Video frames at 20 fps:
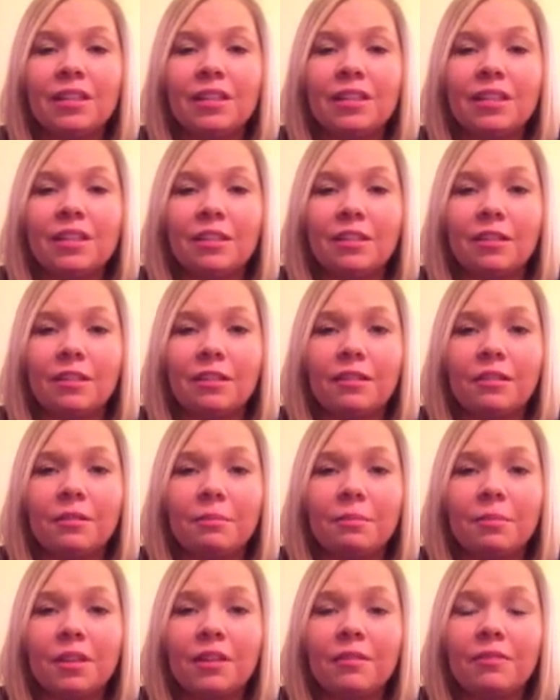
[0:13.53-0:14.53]

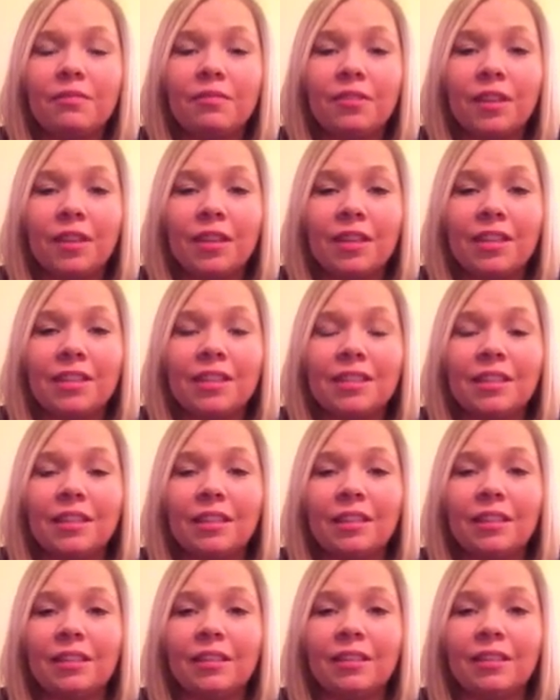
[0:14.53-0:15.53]
fit
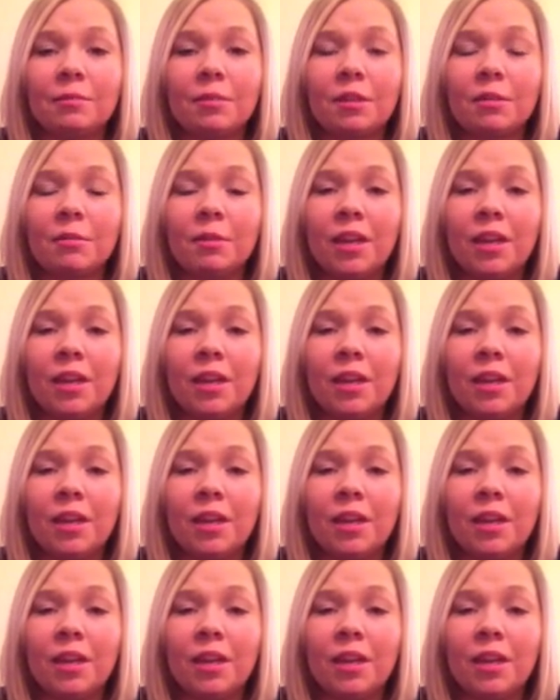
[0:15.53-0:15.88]
and to become